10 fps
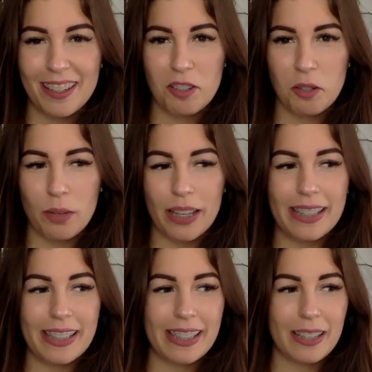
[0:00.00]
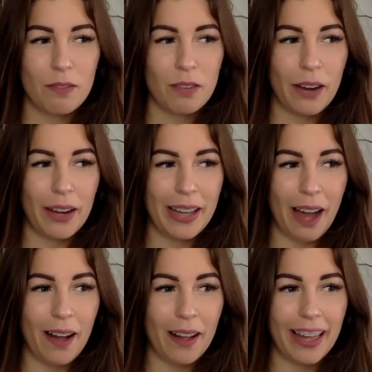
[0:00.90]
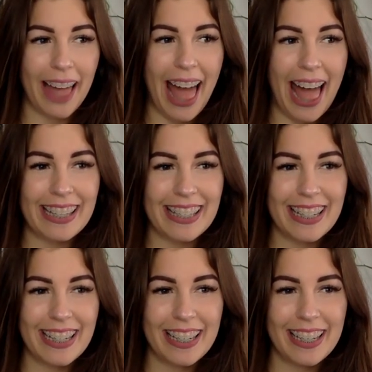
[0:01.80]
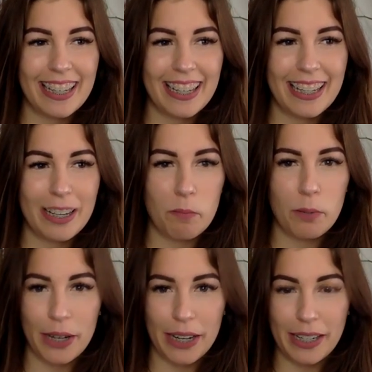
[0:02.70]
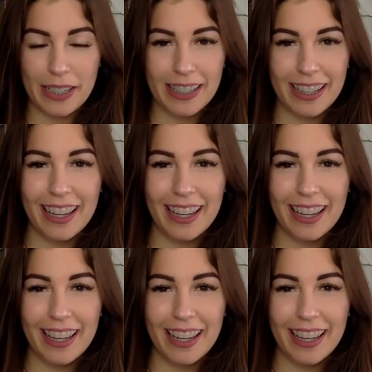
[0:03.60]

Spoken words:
She was very young and burdened,